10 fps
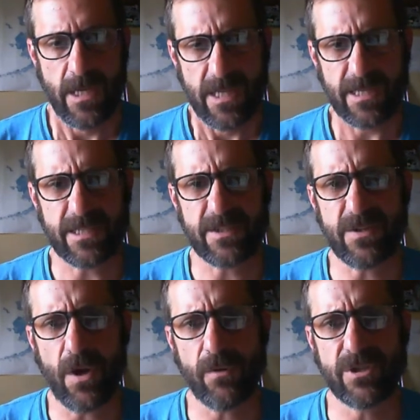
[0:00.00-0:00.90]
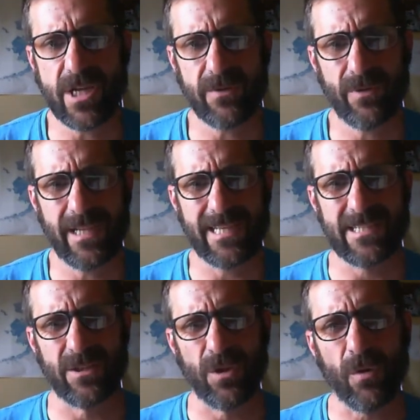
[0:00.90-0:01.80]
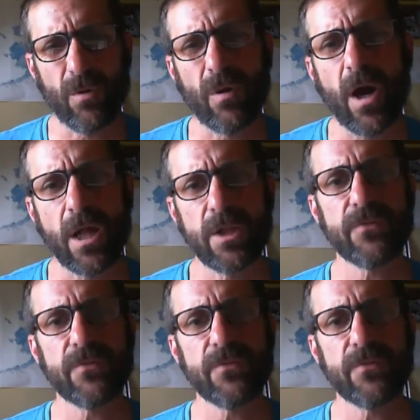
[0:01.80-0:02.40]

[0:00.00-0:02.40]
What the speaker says: This is known generally as local color